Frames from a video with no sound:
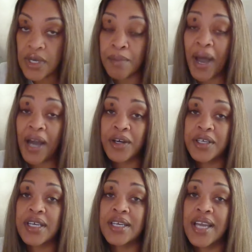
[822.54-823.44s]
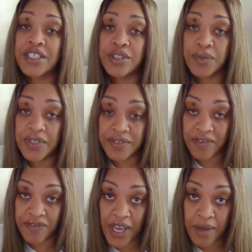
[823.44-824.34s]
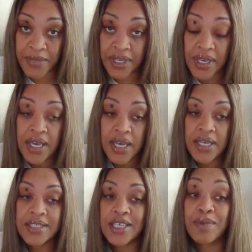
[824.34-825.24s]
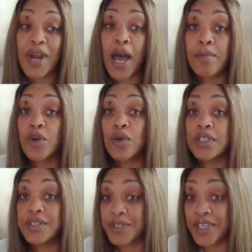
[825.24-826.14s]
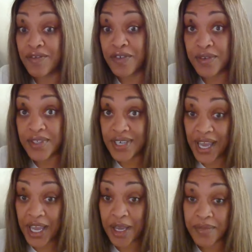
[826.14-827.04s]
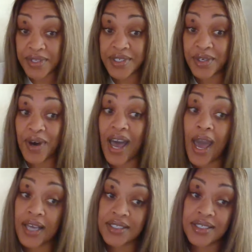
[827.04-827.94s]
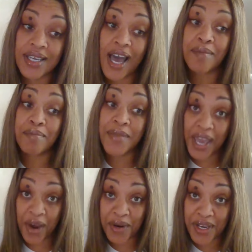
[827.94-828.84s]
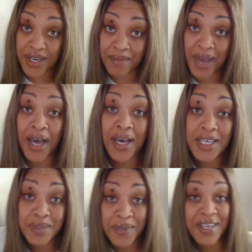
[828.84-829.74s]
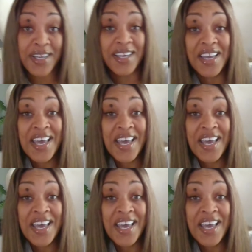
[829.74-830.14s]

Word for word: am I going to connect you with the family, he says, but I'm going to give you the name. And so I actually got married, and my husband